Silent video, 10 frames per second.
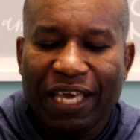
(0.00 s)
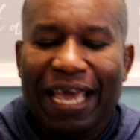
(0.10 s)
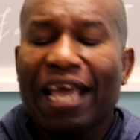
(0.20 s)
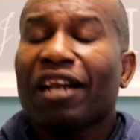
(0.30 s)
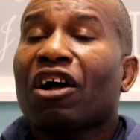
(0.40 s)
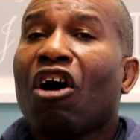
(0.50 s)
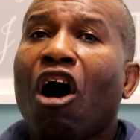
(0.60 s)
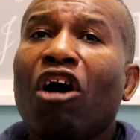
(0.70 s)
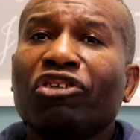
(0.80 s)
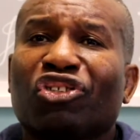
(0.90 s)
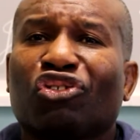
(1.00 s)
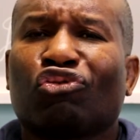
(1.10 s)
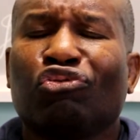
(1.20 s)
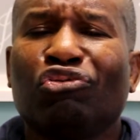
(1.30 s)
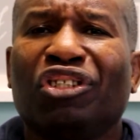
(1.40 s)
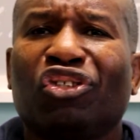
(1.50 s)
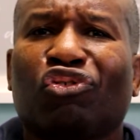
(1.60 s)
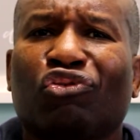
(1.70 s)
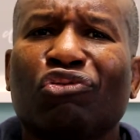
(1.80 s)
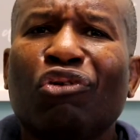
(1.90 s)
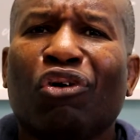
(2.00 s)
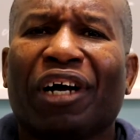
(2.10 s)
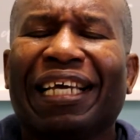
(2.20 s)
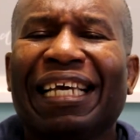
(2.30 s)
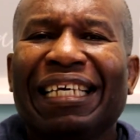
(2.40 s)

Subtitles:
and cause us to destroy